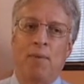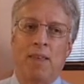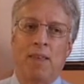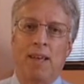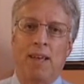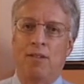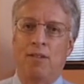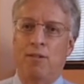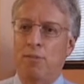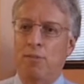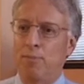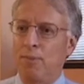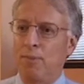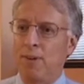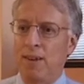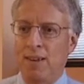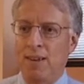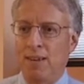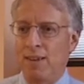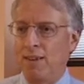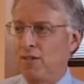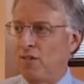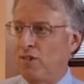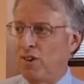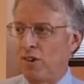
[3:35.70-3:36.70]
it's
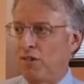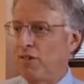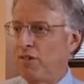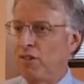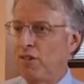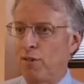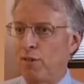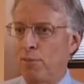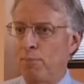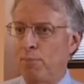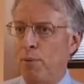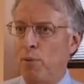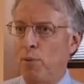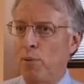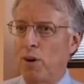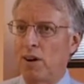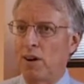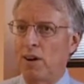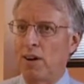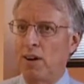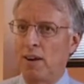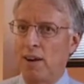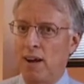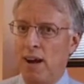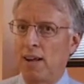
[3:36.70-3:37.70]
just as
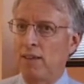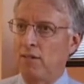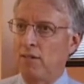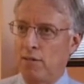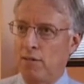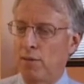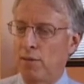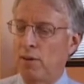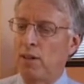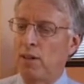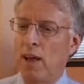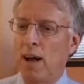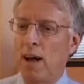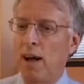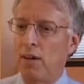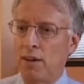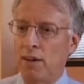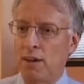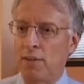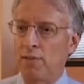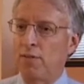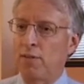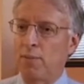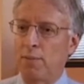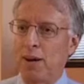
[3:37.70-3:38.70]
important not to rely
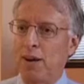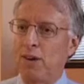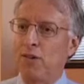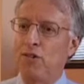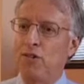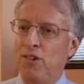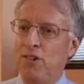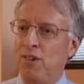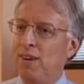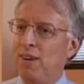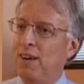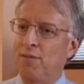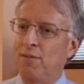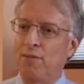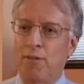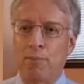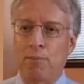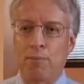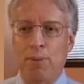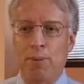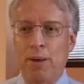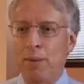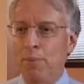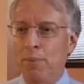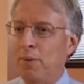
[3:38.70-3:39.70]
on information you get
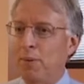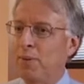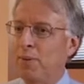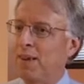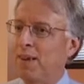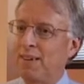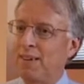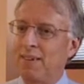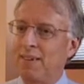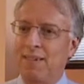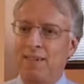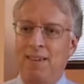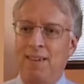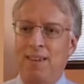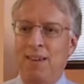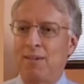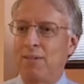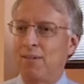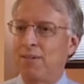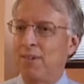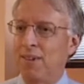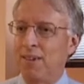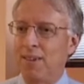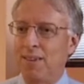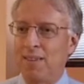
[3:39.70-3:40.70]
from people that,
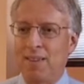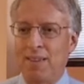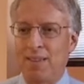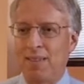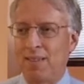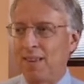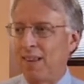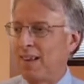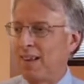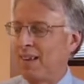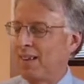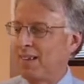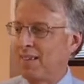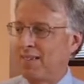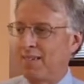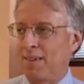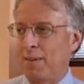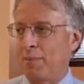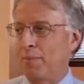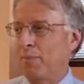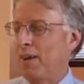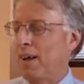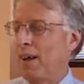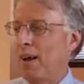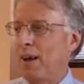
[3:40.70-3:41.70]

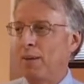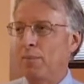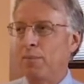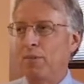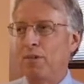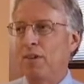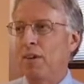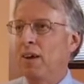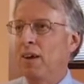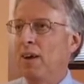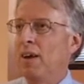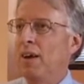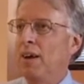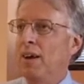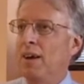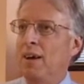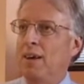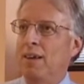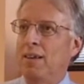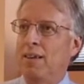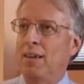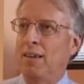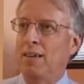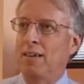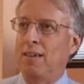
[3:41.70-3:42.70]
sometimes
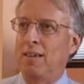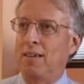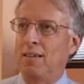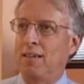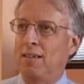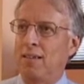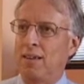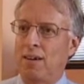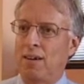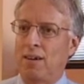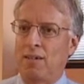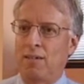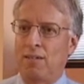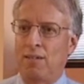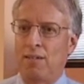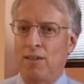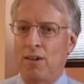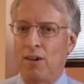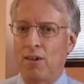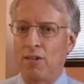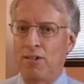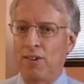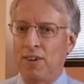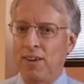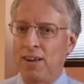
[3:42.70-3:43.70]
they're
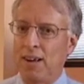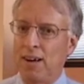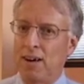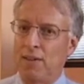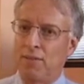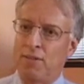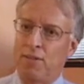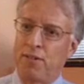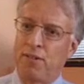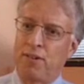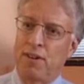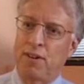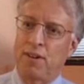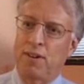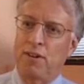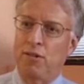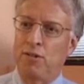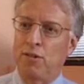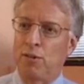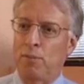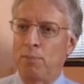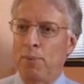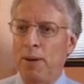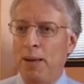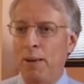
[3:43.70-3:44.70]
nursing care facilities
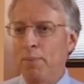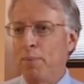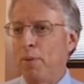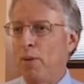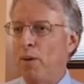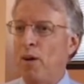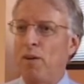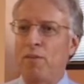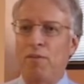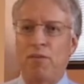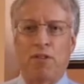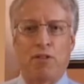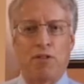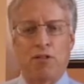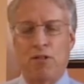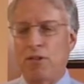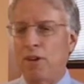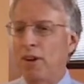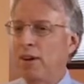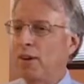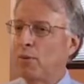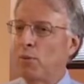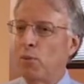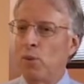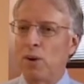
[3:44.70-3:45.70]
or people off the
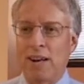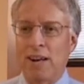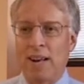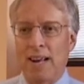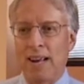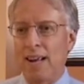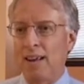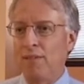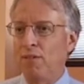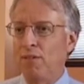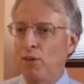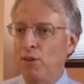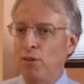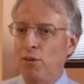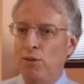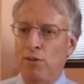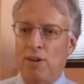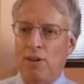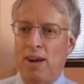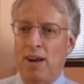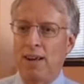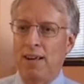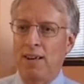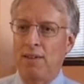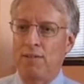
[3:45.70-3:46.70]
street or what have you who
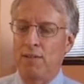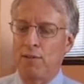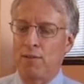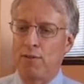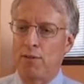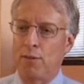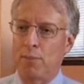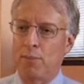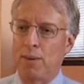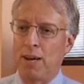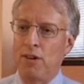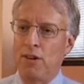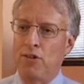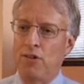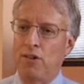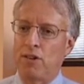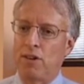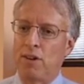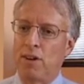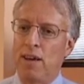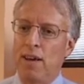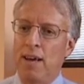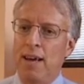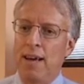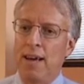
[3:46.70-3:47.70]
try to give
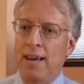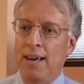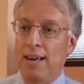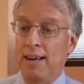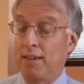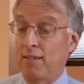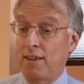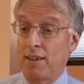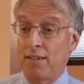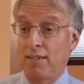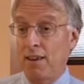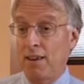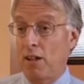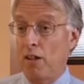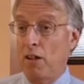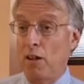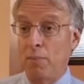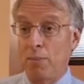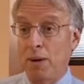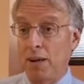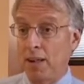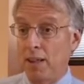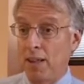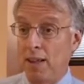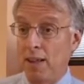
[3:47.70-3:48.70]
information. And as I tell all
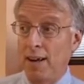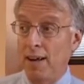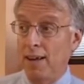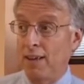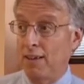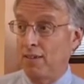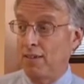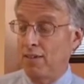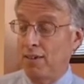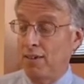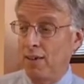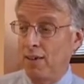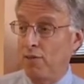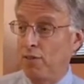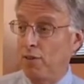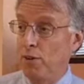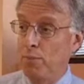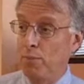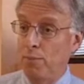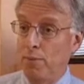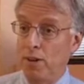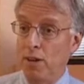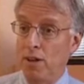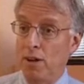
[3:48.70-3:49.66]
my clients, if you